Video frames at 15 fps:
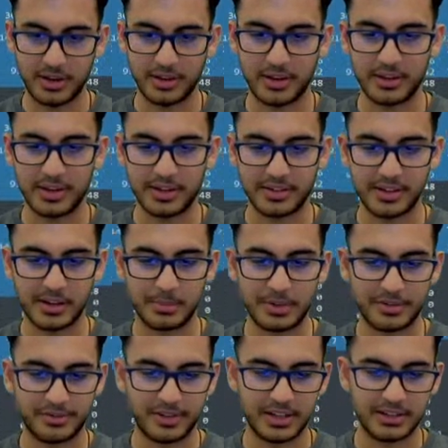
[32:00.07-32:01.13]
then that's going to be
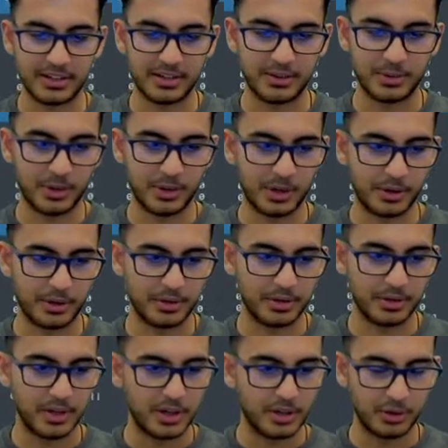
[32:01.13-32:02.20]
fed into our
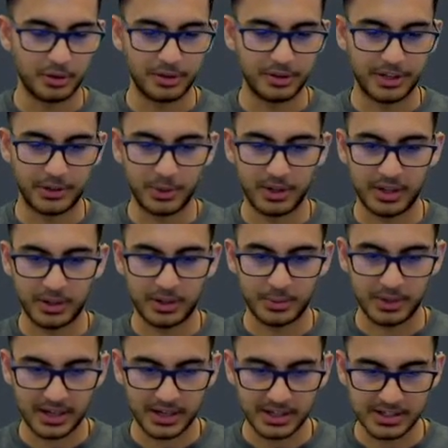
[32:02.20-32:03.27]
neural network, and we
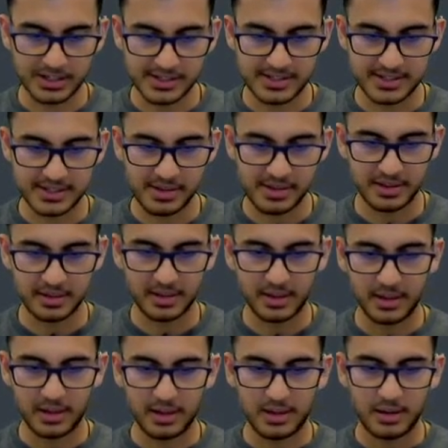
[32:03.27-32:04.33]
can actually see that
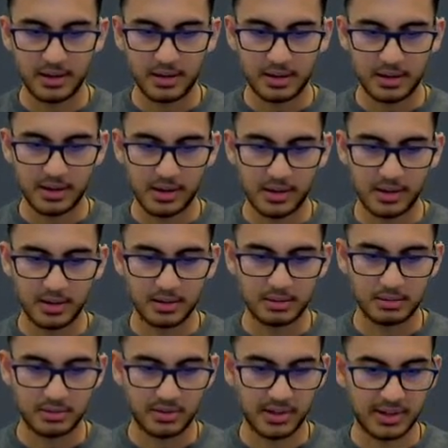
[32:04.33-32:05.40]

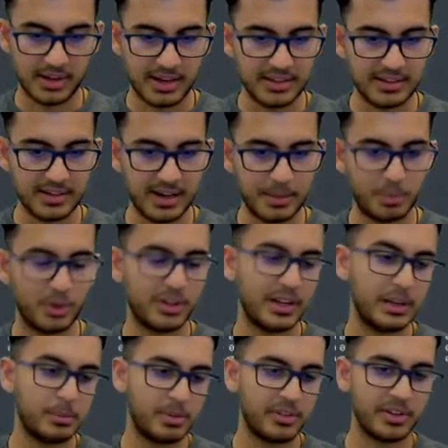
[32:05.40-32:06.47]
it's a
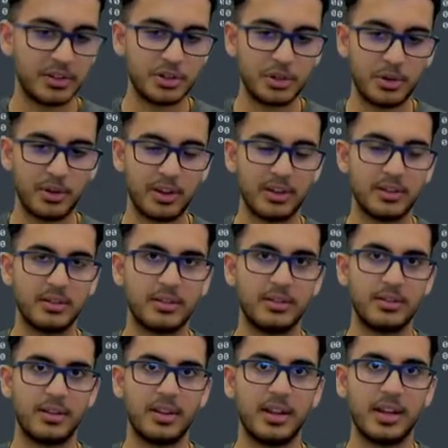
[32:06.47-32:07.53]
99.8% sure that
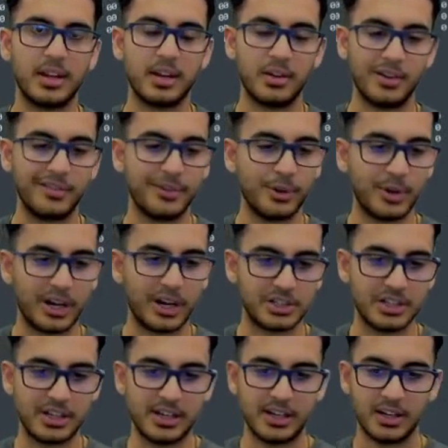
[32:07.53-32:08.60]
the reviewer
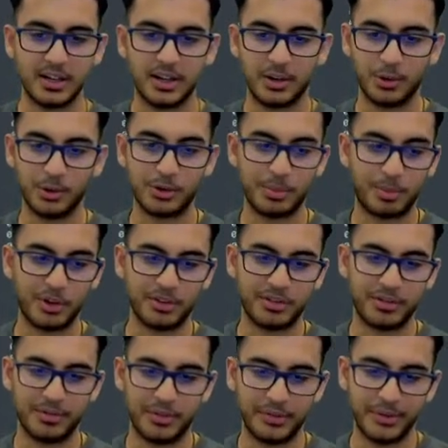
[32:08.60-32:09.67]
actually wrote a
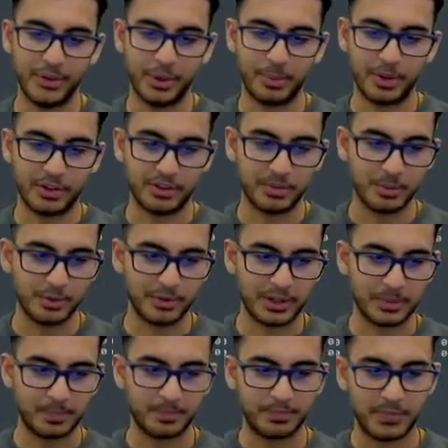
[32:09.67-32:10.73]
positive review about this movie,
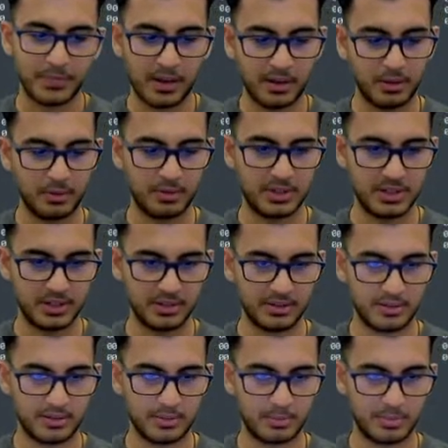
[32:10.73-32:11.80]
which
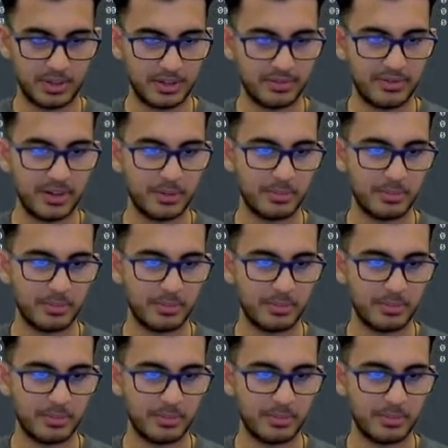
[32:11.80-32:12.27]
is pretty fair